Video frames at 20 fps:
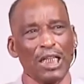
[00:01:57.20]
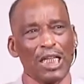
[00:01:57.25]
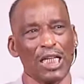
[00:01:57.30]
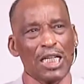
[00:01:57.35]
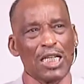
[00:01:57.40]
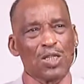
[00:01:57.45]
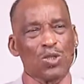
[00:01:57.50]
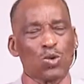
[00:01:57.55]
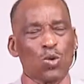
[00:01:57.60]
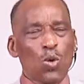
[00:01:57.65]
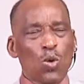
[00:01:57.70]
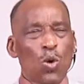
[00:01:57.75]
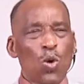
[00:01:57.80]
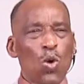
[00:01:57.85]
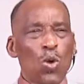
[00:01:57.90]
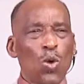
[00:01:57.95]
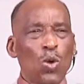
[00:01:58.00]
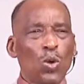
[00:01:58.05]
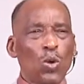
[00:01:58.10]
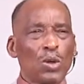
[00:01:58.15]
is
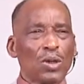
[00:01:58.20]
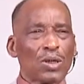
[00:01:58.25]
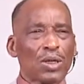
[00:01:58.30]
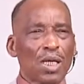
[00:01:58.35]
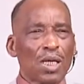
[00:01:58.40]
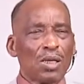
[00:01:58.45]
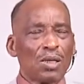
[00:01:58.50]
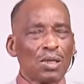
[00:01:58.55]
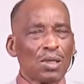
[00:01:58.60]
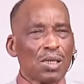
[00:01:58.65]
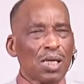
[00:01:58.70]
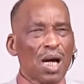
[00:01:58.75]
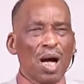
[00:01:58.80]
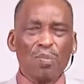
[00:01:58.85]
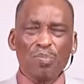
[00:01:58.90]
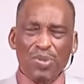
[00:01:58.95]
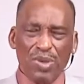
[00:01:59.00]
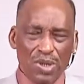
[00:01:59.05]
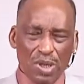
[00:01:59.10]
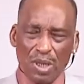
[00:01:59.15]
so
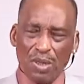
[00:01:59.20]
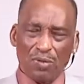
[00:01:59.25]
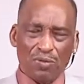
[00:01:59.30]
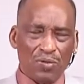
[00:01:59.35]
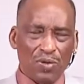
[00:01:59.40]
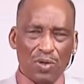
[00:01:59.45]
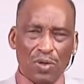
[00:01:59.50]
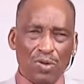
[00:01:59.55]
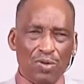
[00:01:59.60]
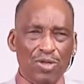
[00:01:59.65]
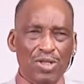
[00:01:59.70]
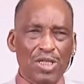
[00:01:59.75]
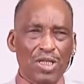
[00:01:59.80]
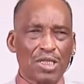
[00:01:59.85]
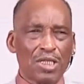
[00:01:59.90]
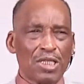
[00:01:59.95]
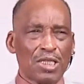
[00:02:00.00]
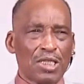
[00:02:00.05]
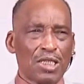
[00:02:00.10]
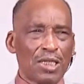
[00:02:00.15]
capital for
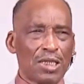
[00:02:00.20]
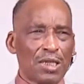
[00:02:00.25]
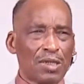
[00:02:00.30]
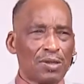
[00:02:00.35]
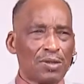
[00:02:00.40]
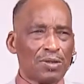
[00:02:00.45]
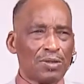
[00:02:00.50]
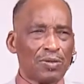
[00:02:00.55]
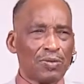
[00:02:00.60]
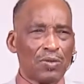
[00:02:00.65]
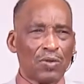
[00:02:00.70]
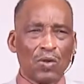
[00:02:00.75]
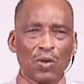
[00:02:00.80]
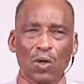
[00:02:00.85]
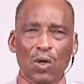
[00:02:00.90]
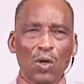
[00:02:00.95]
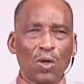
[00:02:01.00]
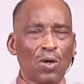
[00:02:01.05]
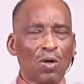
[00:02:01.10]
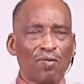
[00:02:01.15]
Christianity, for
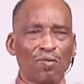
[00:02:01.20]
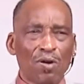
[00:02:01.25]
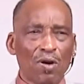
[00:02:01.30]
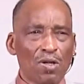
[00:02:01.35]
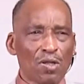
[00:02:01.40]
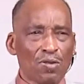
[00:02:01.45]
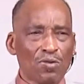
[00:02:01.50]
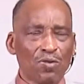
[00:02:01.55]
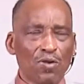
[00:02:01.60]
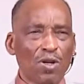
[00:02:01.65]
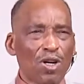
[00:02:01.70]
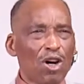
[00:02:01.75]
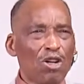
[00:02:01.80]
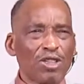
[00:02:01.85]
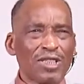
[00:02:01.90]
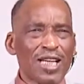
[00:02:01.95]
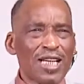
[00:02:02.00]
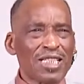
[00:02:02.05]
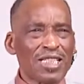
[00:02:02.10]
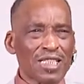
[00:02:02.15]
all of us, for
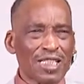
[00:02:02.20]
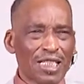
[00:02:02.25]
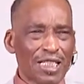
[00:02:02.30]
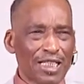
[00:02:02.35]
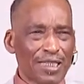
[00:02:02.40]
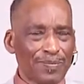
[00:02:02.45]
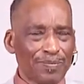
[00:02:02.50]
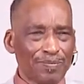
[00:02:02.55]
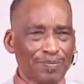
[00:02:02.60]
our destiny.